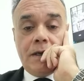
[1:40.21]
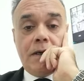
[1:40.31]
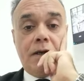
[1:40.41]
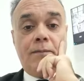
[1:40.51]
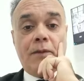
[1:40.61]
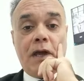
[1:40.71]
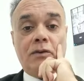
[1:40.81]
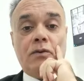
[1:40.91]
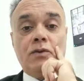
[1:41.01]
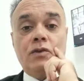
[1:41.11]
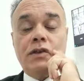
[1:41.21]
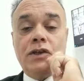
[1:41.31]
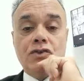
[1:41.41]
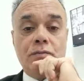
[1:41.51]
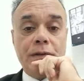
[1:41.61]
And
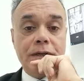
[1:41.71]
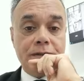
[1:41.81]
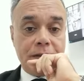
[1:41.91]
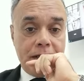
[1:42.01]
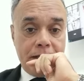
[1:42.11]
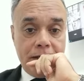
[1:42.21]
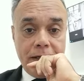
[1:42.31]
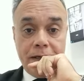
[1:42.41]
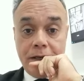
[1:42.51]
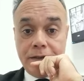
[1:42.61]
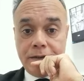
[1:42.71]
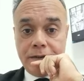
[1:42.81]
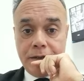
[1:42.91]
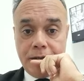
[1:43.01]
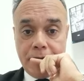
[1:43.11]
consolidation means an airless